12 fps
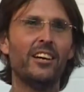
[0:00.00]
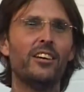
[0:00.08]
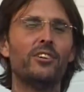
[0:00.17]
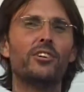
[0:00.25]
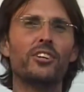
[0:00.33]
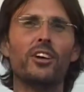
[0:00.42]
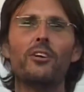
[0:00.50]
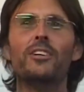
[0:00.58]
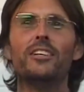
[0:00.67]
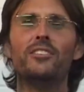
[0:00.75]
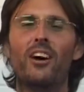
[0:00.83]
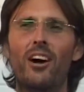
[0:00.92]
You can
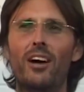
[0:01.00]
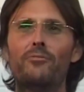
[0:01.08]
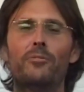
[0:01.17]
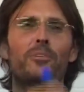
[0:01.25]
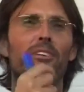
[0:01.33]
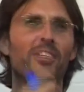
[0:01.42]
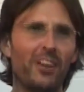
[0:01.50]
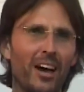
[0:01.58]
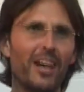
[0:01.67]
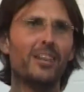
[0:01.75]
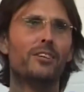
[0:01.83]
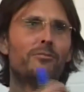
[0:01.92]
only die from the
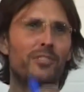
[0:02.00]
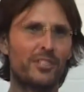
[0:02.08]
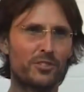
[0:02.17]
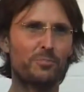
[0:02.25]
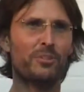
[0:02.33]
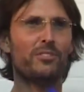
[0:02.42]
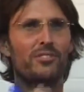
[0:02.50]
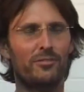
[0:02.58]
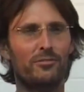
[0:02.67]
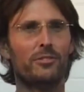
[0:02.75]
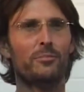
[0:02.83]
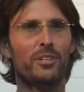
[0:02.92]
denial of the experience of
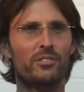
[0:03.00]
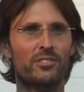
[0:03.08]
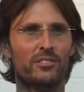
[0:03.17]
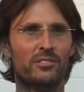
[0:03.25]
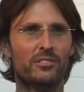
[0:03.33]
your emotion.